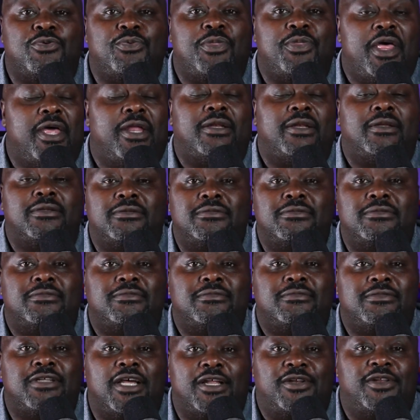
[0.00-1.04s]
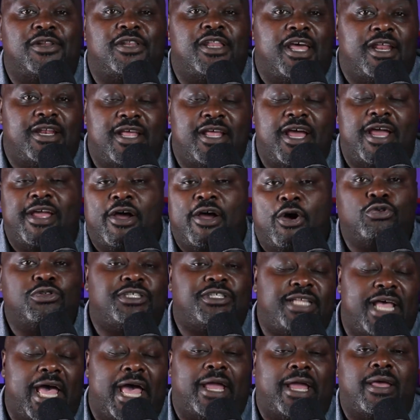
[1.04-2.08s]
then. They
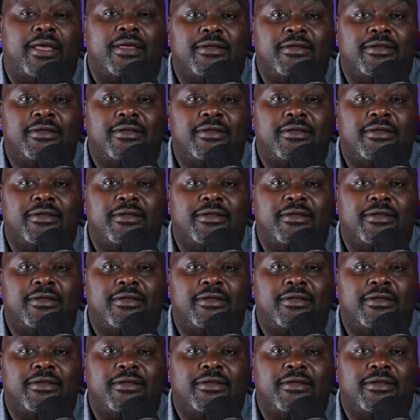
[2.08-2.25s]
host Tech.